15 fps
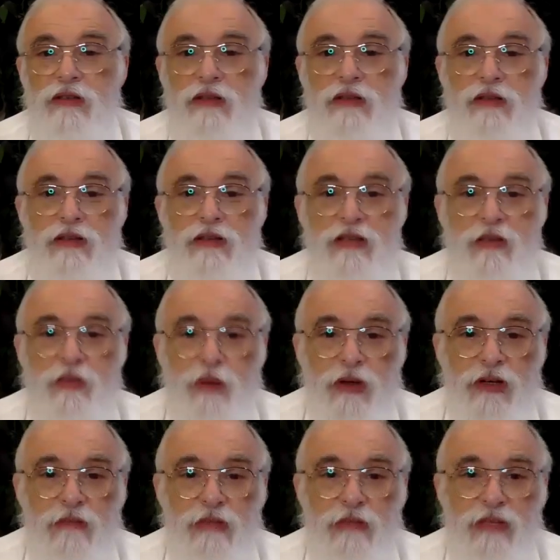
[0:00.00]
this is the
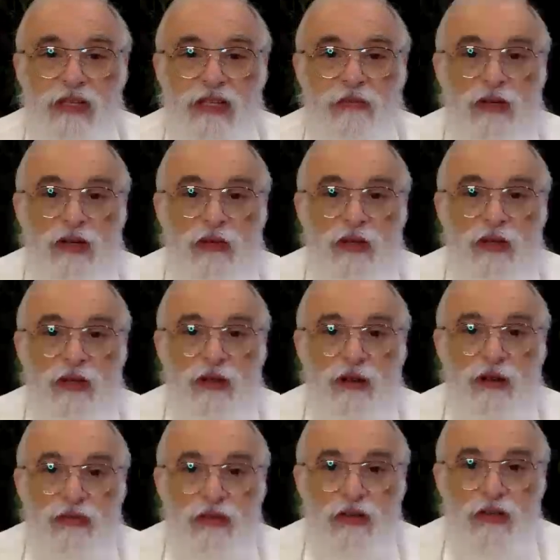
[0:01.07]
point. Maybe somebody wants to
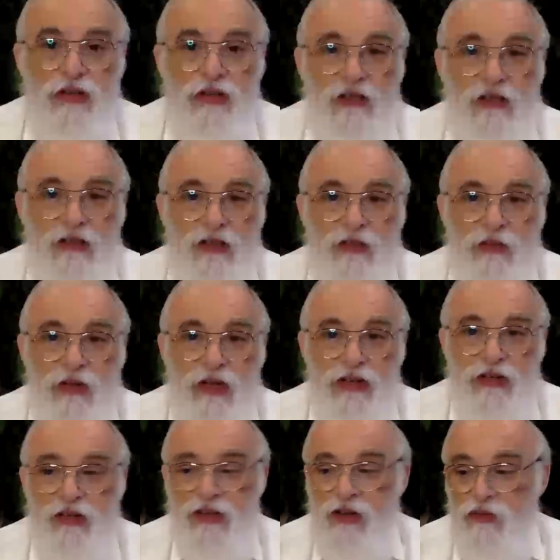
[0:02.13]
offer an
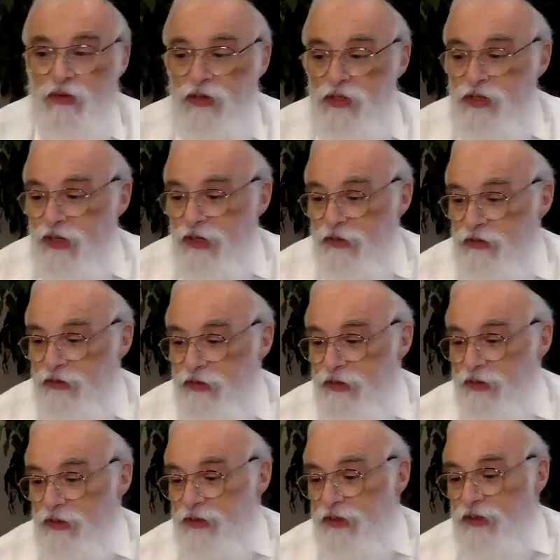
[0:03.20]
explanation in their words now.
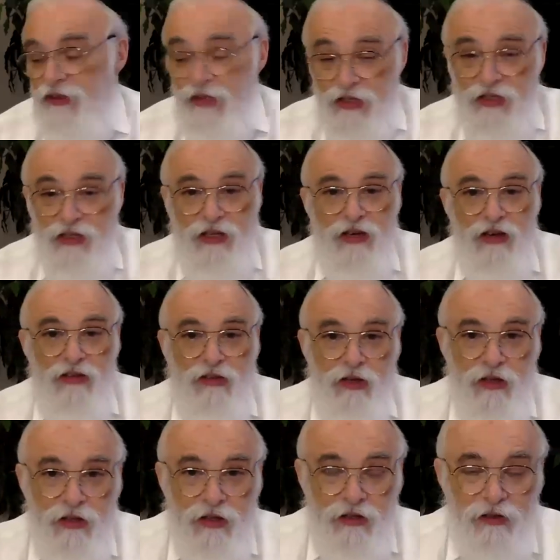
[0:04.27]
This is the key
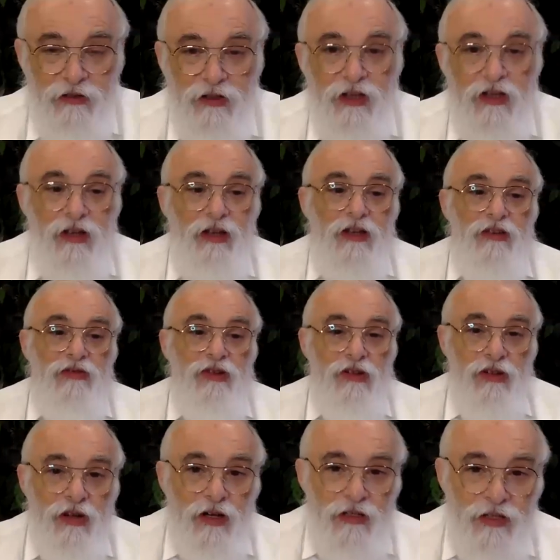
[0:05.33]
thing here. For
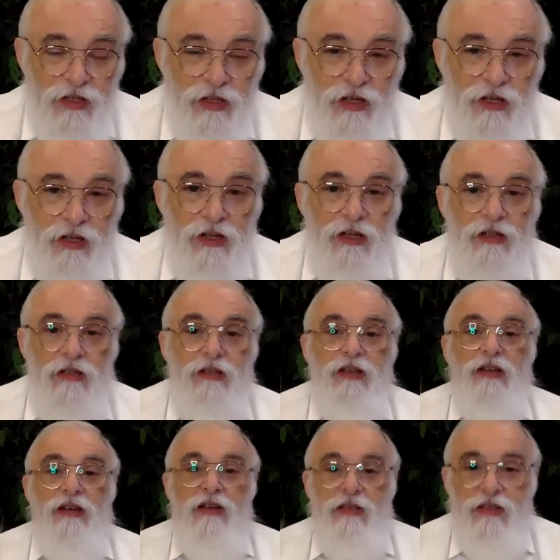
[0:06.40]

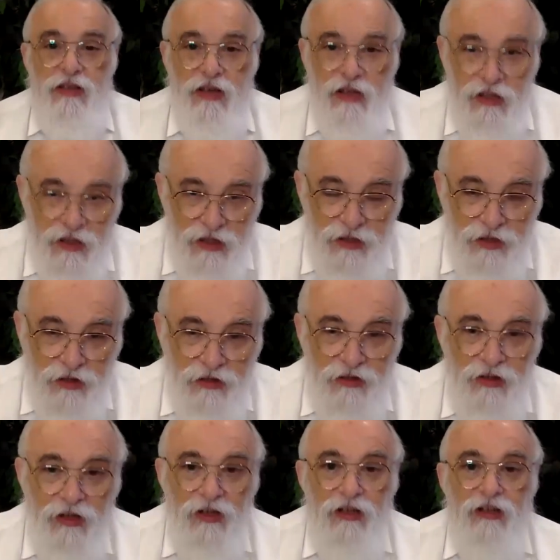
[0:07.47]
Rotzen, it's a Yerida
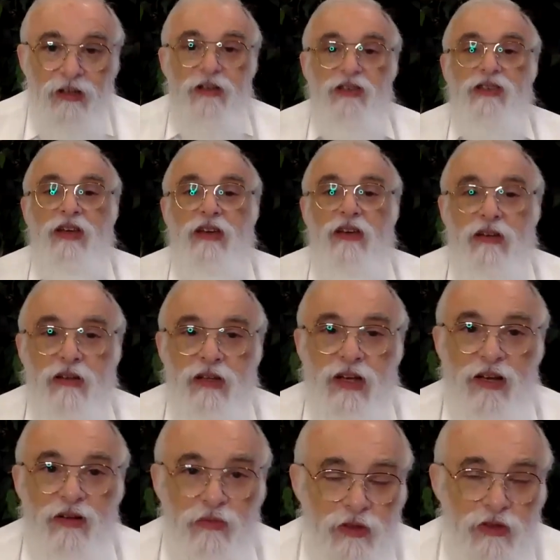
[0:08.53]
in Seichel.
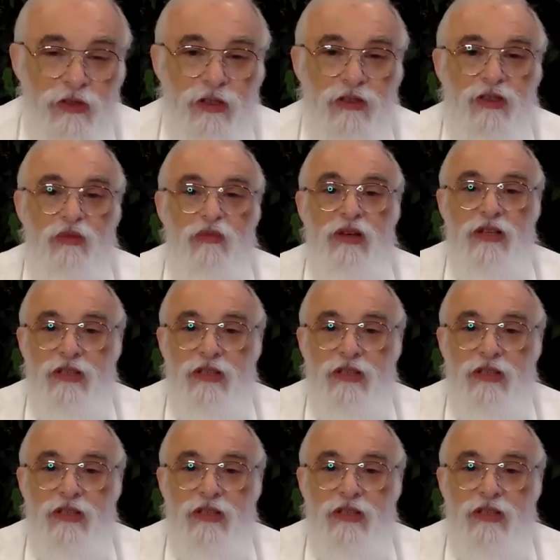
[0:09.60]
And Munah to be in